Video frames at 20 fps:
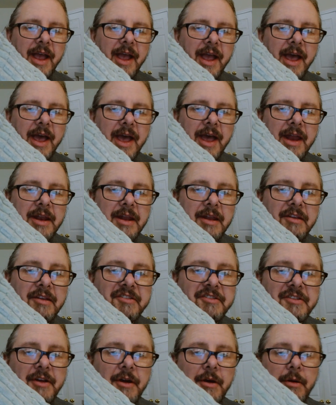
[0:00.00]
and
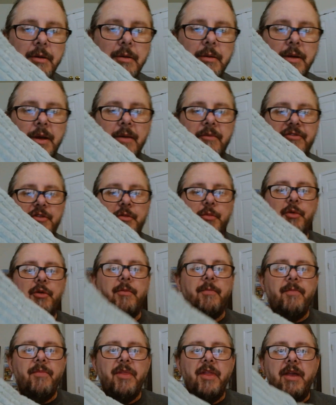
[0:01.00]
is so
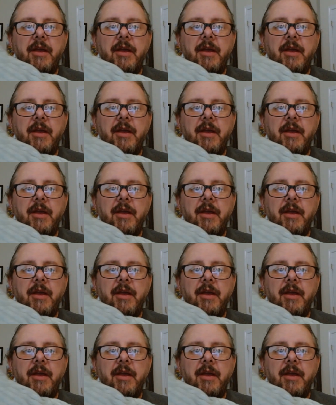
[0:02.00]
comfortable.